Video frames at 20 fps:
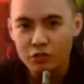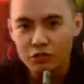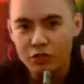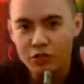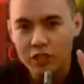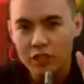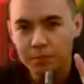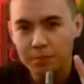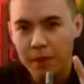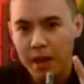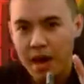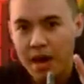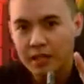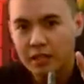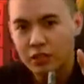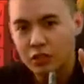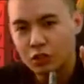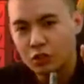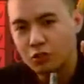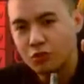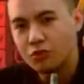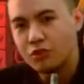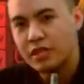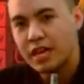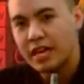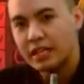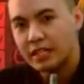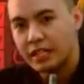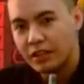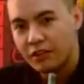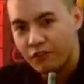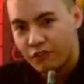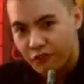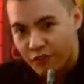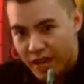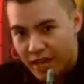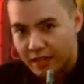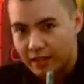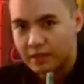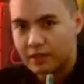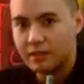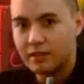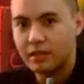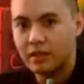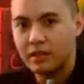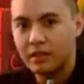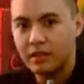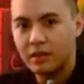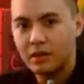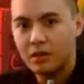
to respond to that event